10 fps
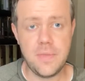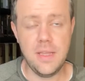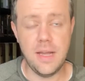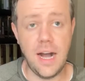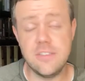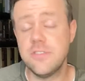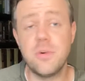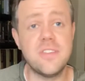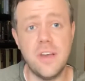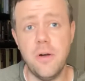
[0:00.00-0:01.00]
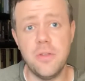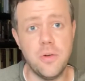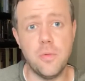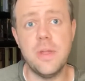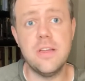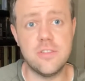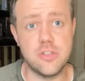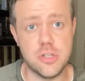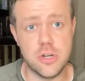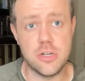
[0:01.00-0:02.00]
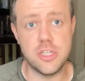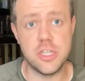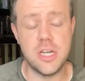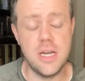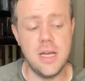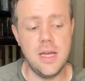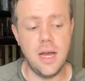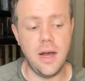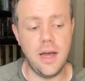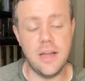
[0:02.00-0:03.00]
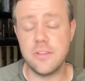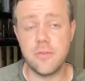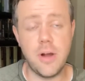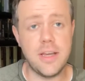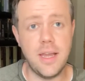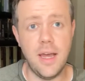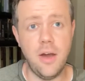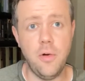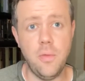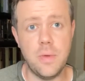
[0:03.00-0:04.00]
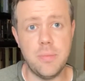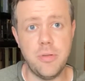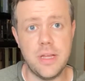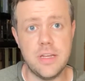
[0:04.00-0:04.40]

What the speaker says: I just want to tell you that we as a church, as of right now, we plan